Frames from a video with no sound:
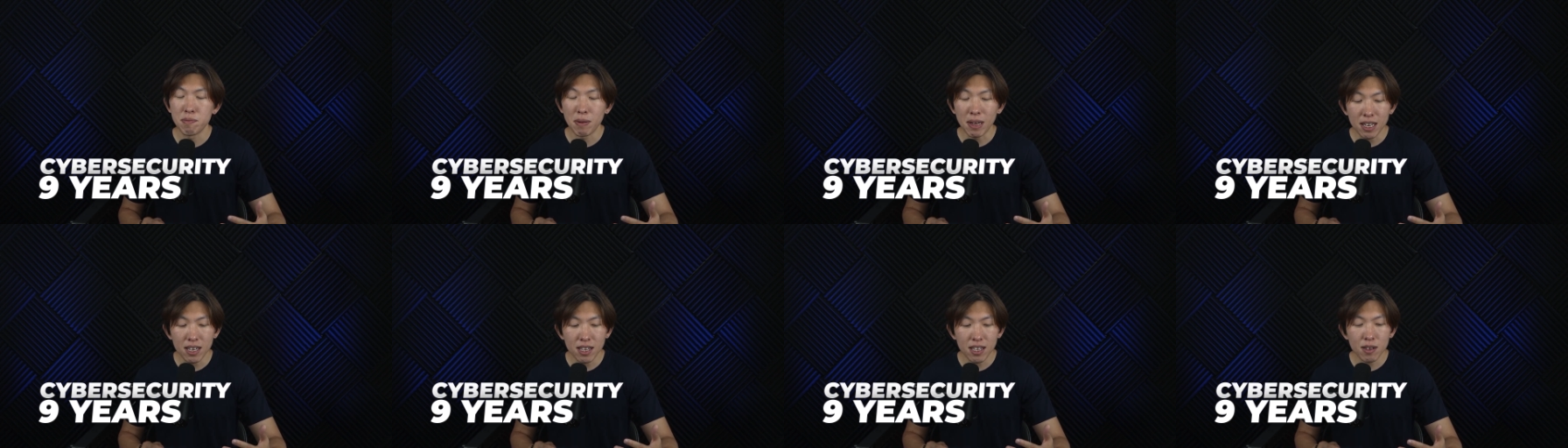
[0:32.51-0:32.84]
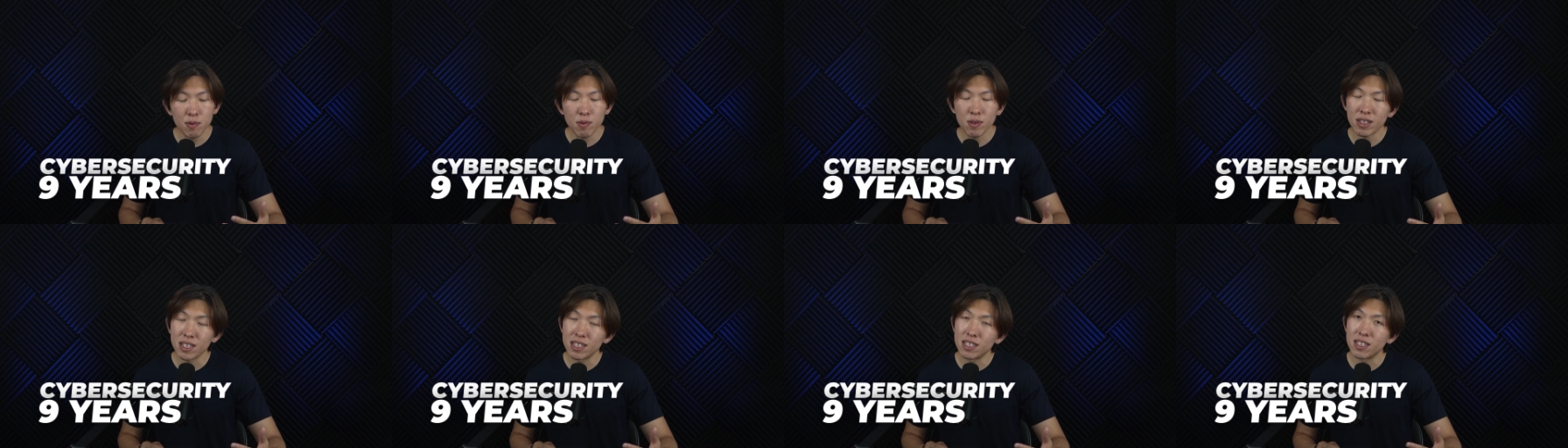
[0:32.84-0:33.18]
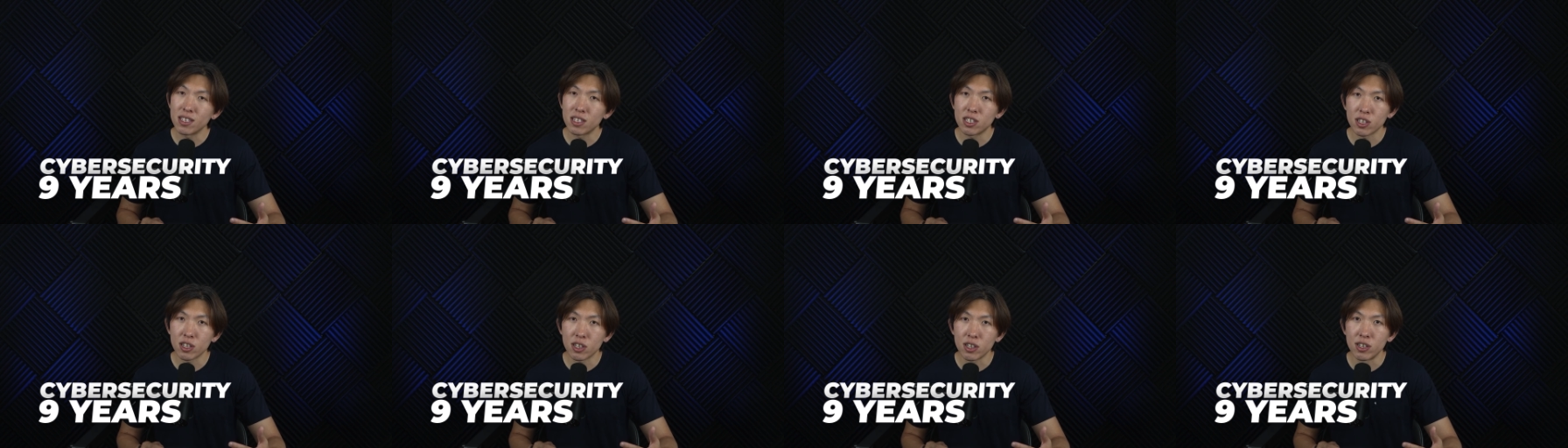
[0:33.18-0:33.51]
mainly within
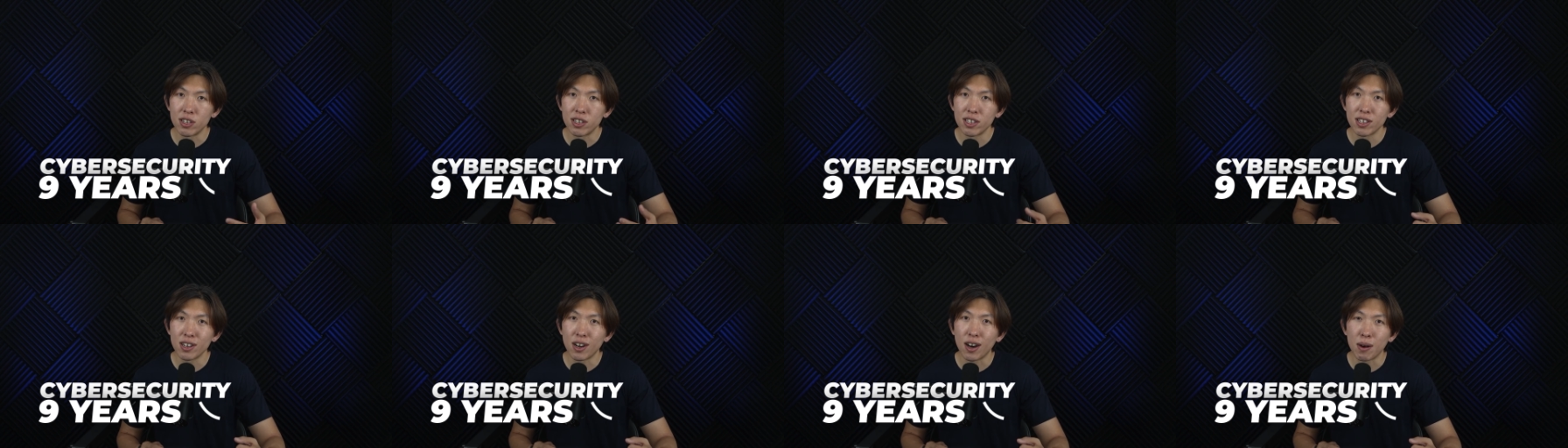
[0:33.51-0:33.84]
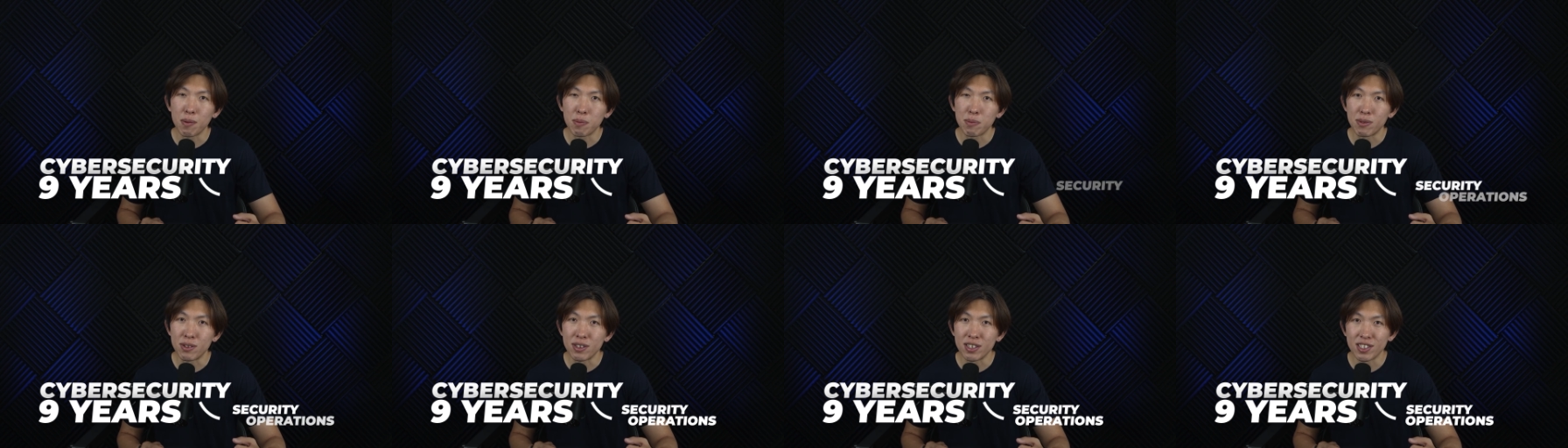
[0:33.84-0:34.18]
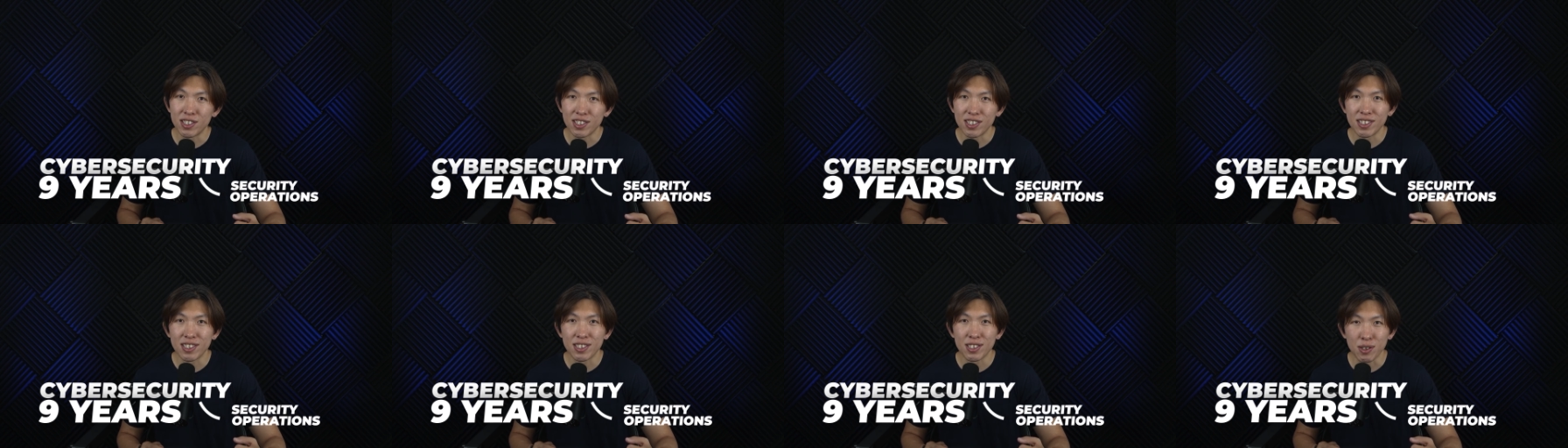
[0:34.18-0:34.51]
the security
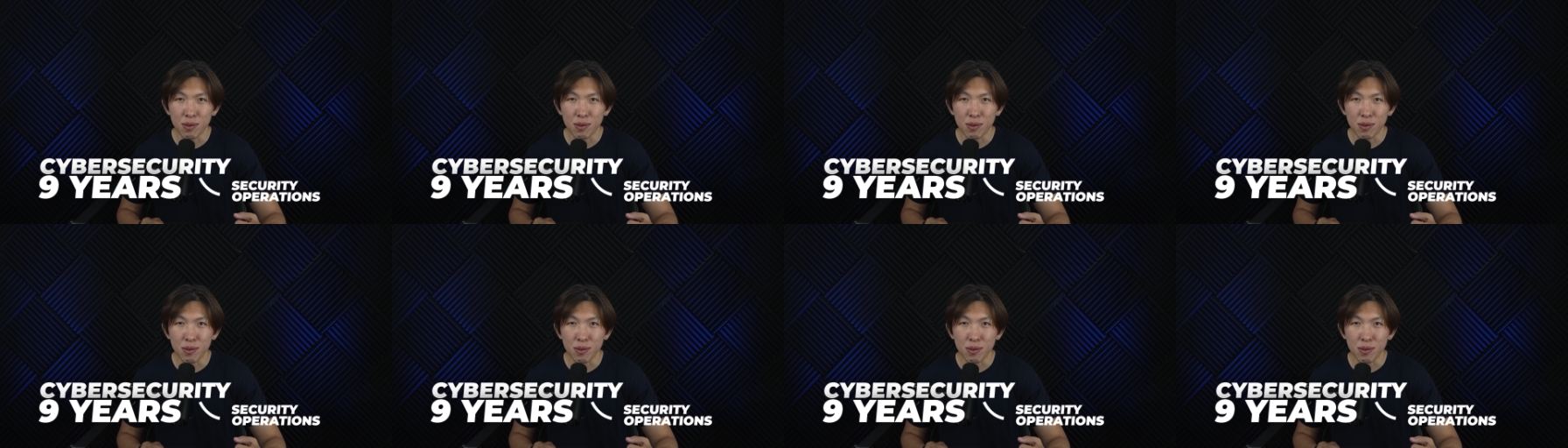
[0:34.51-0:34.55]
operations